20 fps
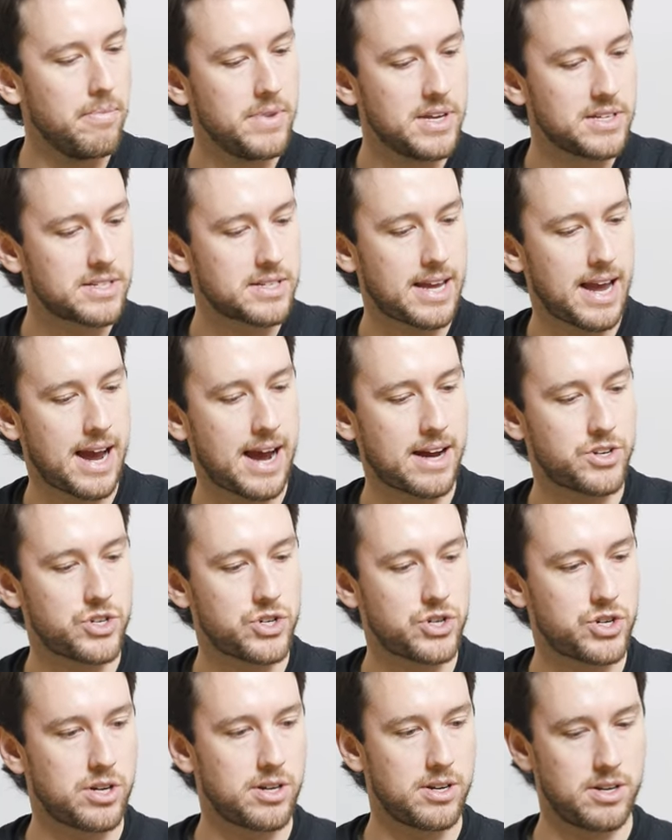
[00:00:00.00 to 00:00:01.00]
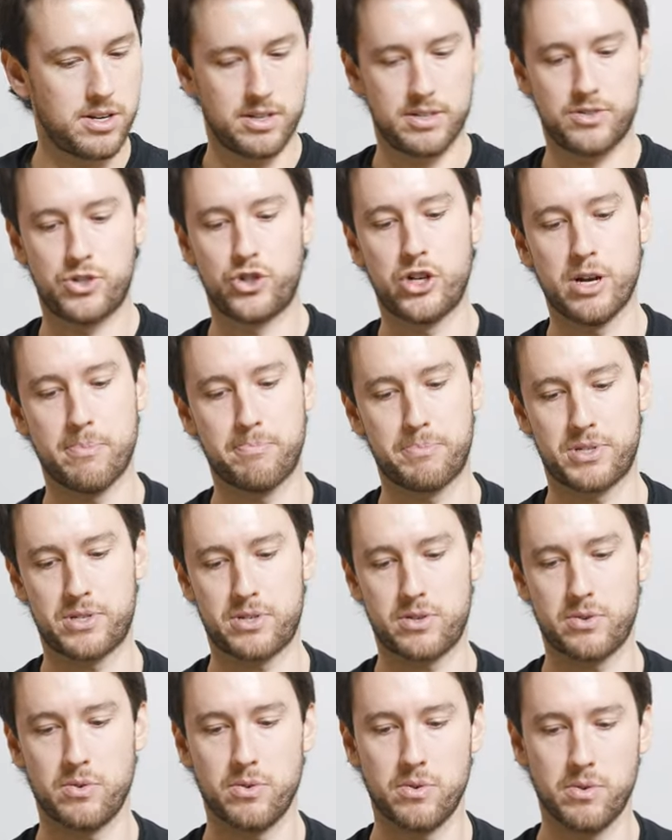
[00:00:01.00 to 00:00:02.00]
This catch
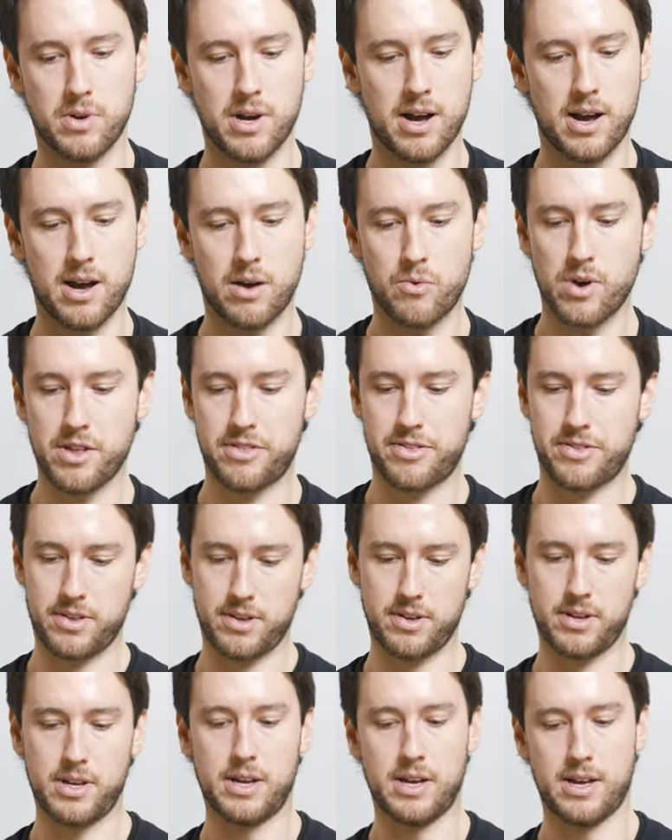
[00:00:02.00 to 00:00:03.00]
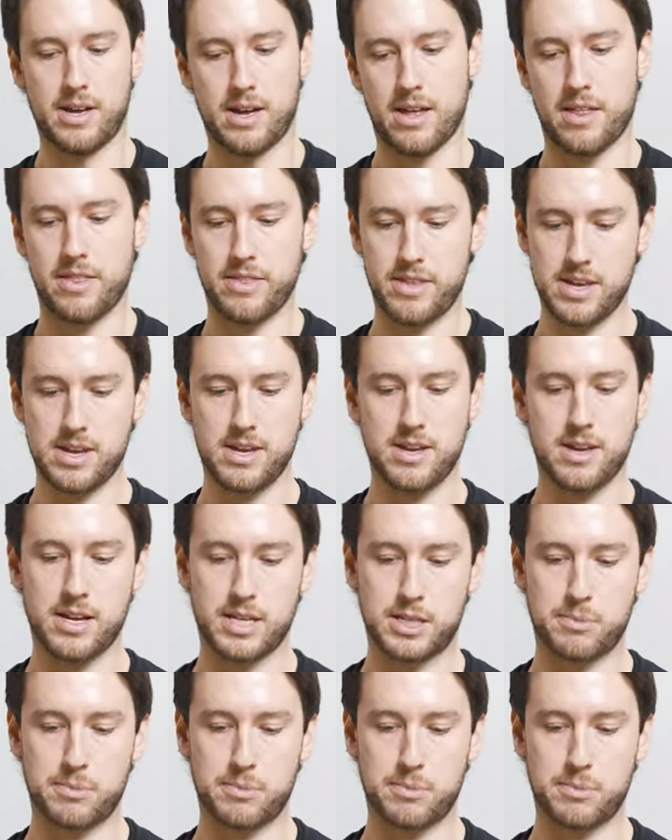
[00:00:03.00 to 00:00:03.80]
ships with the